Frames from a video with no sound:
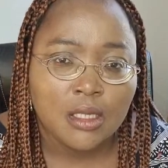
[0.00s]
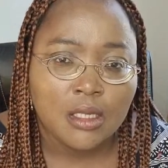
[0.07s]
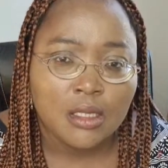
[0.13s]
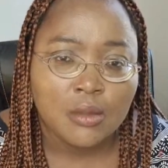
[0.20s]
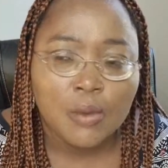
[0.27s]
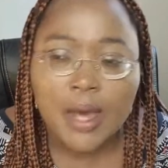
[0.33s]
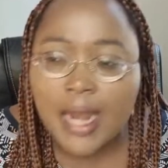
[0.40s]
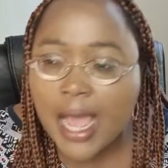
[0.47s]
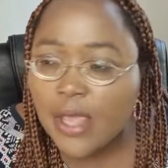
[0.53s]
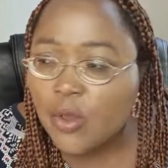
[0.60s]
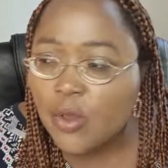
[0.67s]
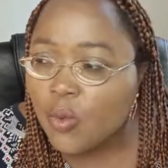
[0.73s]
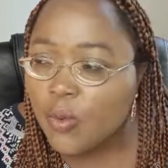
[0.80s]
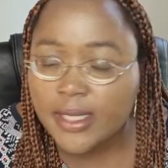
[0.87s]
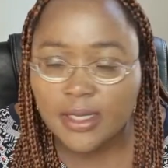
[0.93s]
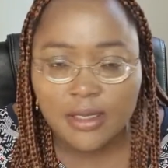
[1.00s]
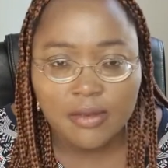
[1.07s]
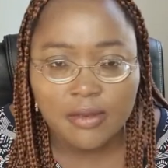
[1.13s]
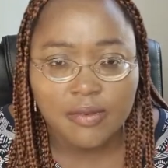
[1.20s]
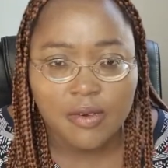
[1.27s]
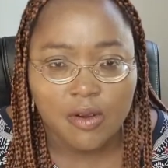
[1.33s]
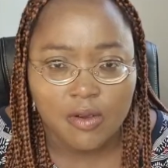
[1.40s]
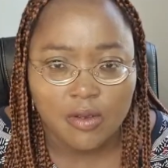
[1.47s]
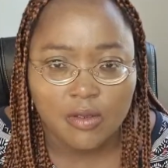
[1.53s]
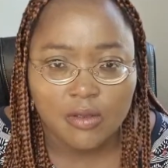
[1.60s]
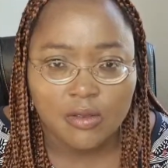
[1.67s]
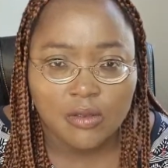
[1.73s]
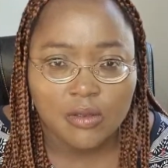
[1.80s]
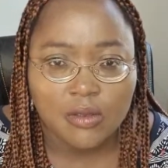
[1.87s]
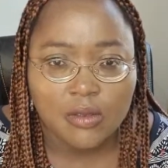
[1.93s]
What are you waiting for?
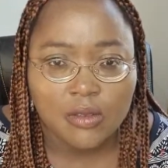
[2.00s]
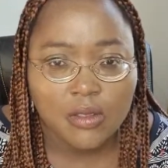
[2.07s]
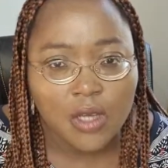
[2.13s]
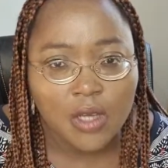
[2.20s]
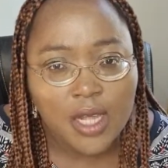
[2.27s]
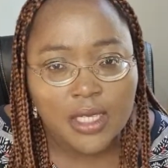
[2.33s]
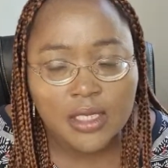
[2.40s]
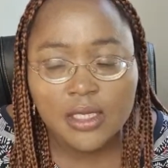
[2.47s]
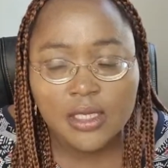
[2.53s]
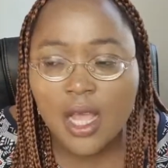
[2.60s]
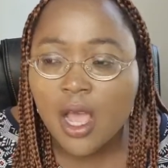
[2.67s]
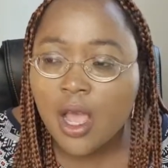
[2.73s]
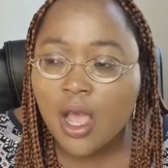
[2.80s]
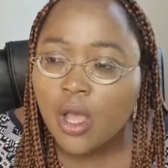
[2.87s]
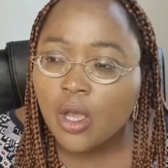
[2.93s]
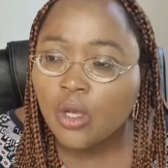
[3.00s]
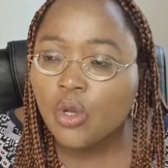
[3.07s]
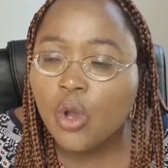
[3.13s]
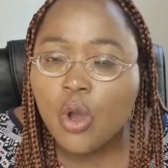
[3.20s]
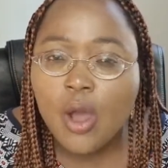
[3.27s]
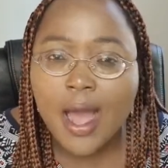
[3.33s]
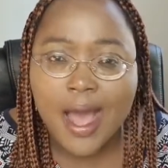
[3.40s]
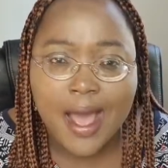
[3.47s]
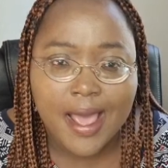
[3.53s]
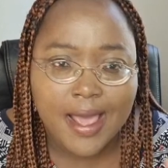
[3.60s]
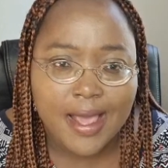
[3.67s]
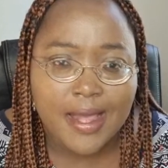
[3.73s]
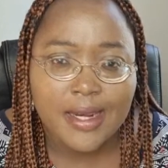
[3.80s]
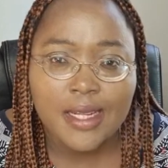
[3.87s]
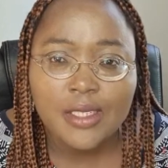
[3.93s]
You understand? Go
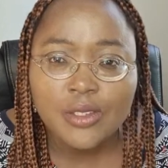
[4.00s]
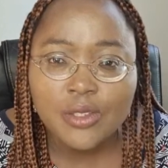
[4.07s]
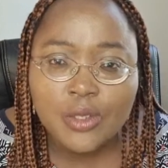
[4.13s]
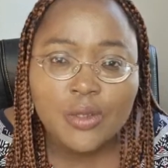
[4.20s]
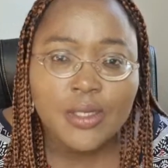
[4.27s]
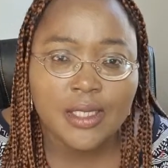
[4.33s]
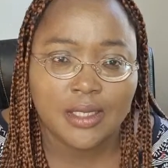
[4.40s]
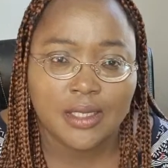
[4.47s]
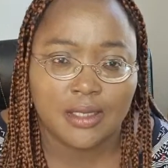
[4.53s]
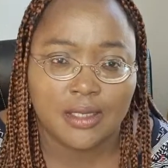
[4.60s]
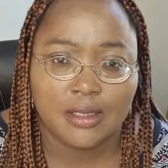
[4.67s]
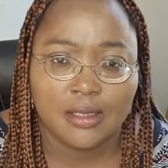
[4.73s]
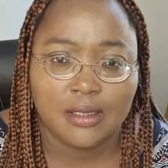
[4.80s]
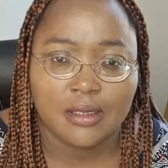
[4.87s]
ahead and do it.